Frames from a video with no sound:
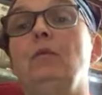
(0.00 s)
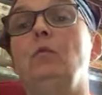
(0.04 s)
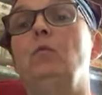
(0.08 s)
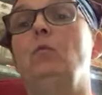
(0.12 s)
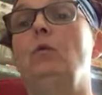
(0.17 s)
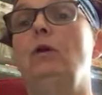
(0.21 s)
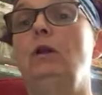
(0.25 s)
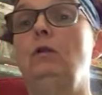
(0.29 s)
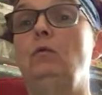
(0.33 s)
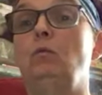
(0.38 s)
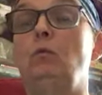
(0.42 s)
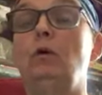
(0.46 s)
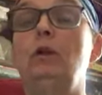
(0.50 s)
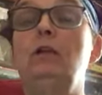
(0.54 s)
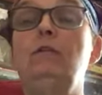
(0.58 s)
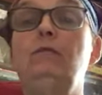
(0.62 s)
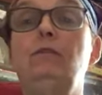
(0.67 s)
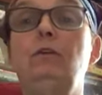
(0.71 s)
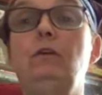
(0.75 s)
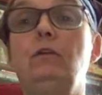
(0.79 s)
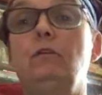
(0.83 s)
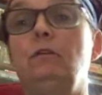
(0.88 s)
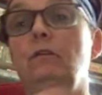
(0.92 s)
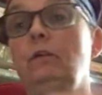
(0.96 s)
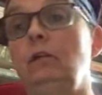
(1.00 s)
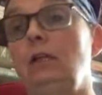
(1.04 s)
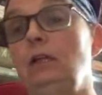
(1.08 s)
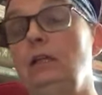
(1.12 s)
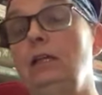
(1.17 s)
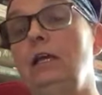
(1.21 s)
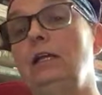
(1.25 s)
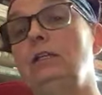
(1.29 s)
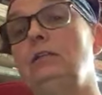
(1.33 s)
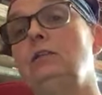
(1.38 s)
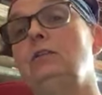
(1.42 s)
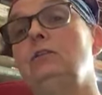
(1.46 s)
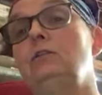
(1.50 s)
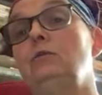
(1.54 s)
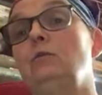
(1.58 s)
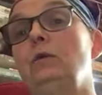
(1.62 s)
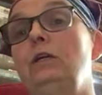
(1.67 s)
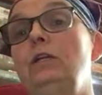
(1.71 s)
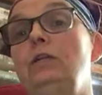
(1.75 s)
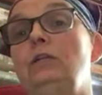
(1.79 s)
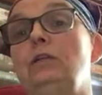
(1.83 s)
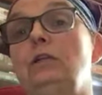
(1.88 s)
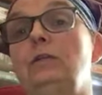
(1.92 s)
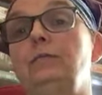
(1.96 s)
What if you're in that
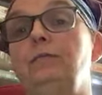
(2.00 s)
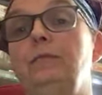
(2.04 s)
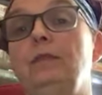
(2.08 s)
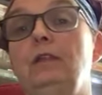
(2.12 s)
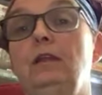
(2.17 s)
situation?